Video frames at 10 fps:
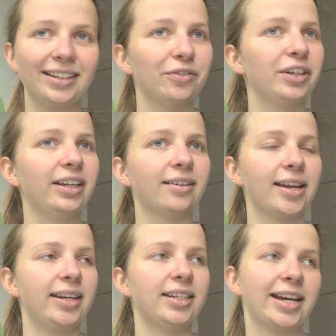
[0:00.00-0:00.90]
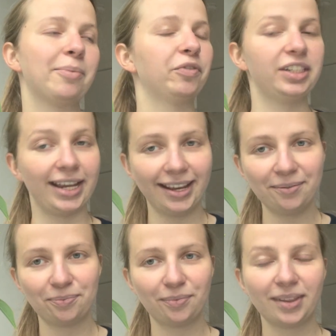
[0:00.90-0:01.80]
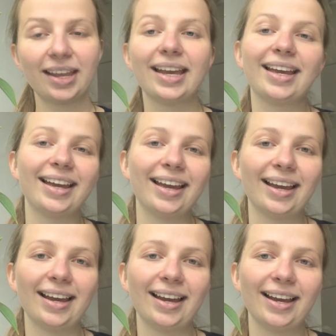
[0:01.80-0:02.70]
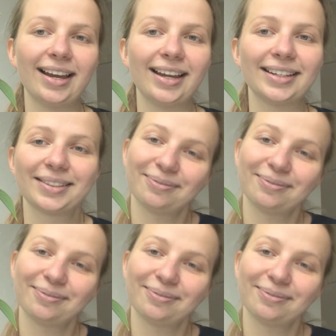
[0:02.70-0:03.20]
evening, any time of the day. And